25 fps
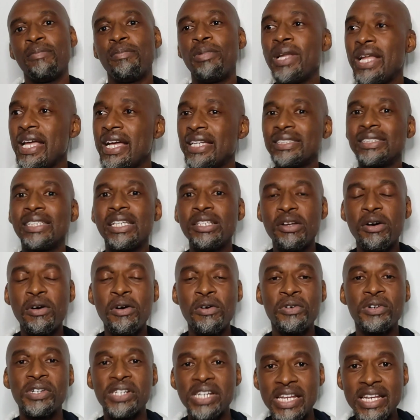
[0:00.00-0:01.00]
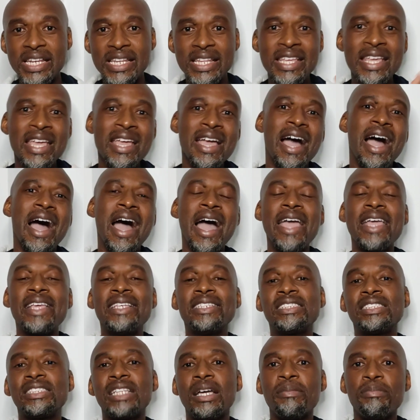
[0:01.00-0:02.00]
players that already are
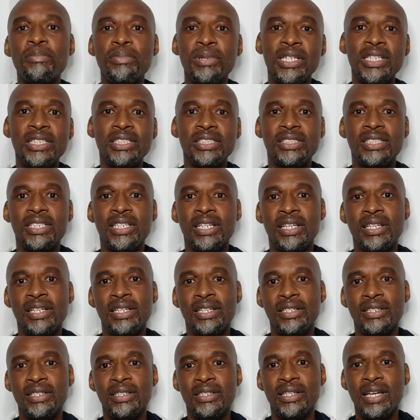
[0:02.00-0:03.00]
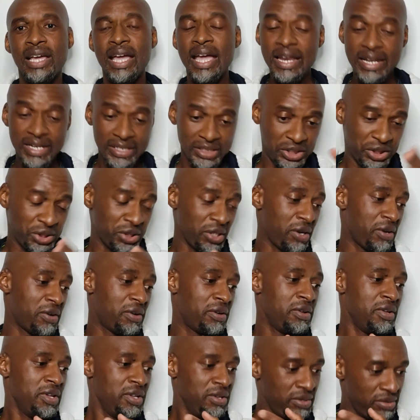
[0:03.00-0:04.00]
established. And
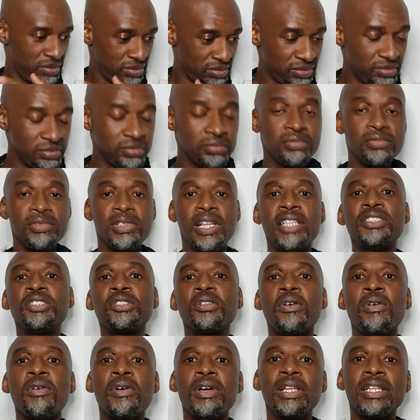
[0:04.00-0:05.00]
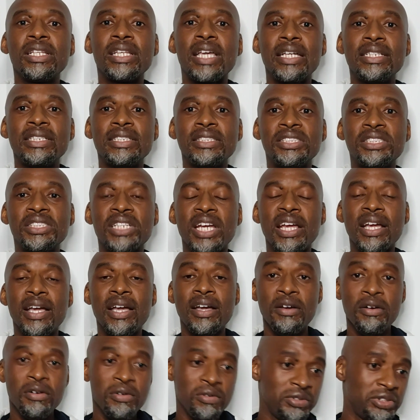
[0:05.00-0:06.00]
sure, let's go and get a
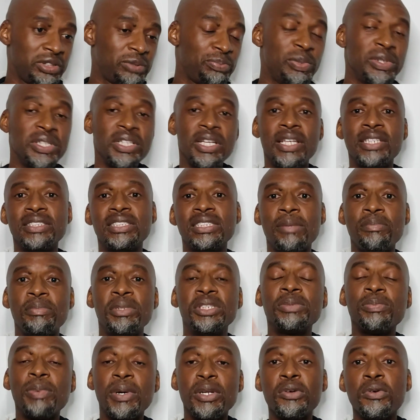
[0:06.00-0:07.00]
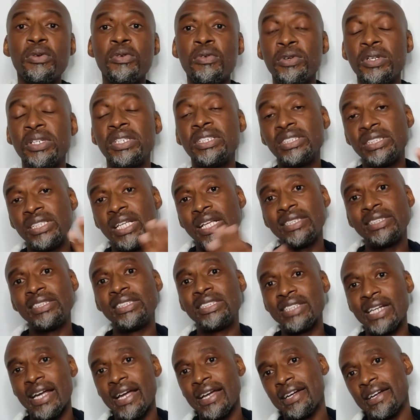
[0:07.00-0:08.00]
striker who's been established, but who is that
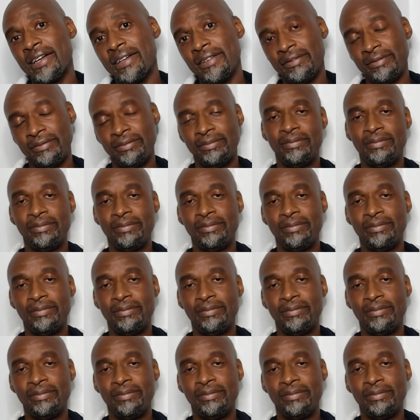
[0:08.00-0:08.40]
striker?